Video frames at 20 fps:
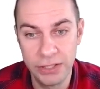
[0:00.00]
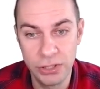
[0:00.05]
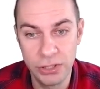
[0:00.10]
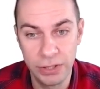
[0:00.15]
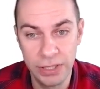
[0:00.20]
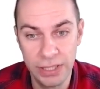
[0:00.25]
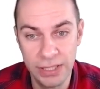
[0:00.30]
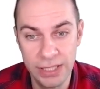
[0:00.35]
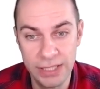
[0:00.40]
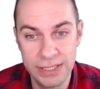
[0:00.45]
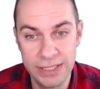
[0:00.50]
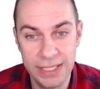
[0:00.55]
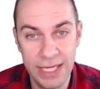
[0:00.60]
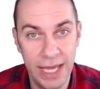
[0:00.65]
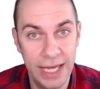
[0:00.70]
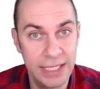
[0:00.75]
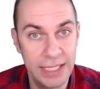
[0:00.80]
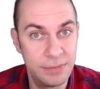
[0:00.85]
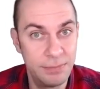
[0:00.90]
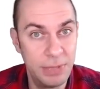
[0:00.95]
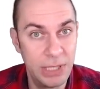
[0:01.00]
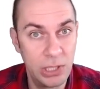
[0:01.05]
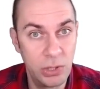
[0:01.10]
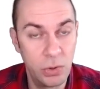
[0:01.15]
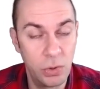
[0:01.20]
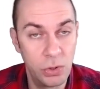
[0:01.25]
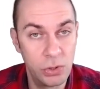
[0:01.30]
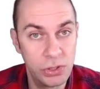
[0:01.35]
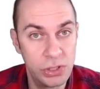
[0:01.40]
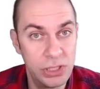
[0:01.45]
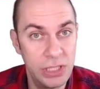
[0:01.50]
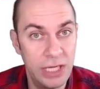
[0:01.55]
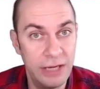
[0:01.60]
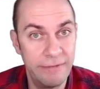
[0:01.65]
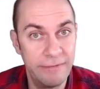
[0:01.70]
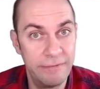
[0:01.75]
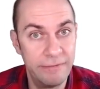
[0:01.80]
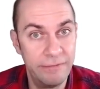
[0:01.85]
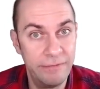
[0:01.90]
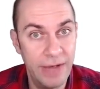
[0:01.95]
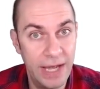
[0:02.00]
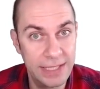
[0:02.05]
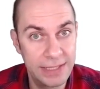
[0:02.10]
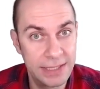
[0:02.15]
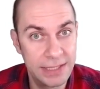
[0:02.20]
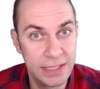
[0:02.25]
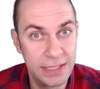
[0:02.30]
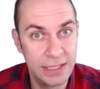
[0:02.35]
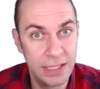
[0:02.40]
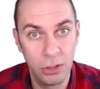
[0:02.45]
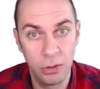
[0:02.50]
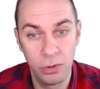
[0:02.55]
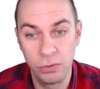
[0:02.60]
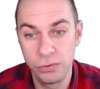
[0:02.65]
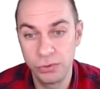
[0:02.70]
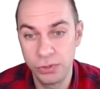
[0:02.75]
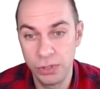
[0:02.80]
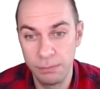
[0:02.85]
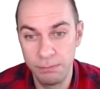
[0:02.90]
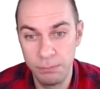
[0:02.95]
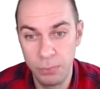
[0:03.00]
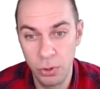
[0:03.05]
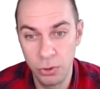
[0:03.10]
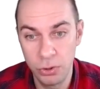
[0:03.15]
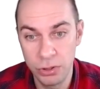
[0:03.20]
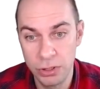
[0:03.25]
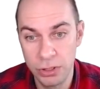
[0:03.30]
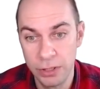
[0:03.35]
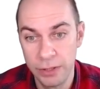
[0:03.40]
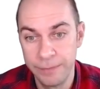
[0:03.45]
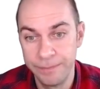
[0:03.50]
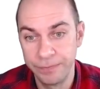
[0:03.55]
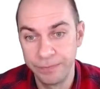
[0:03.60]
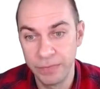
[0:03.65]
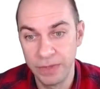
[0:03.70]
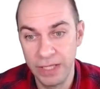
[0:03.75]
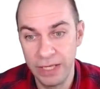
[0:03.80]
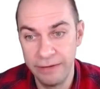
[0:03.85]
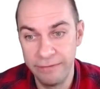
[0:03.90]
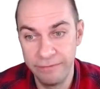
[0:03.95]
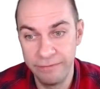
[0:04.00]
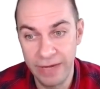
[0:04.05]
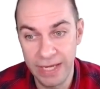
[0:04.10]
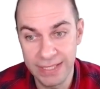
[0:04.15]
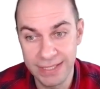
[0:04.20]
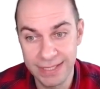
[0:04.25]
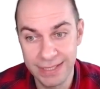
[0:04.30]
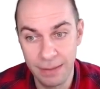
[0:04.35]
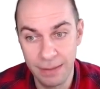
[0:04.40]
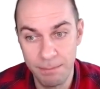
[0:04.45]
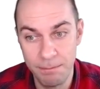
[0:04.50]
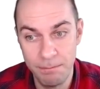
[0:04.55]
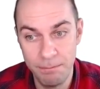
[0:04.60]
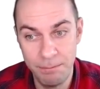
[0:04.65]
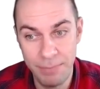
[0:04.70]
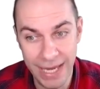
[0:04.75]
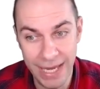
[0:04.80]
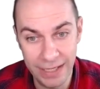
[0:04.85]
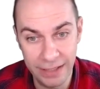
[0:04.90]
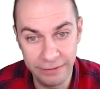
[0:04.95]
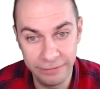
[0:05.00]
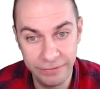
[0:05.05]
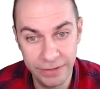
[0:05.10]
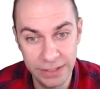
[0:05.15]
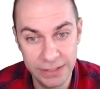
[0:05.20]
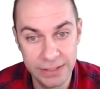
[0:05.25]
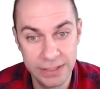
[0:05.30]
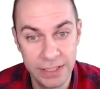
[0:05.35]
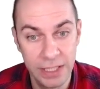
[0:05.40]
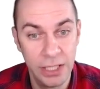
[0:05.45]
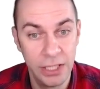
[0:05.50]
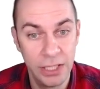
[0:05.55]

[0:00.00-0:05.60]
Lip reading: So in this case, because the investor owns the put, the investor benefits.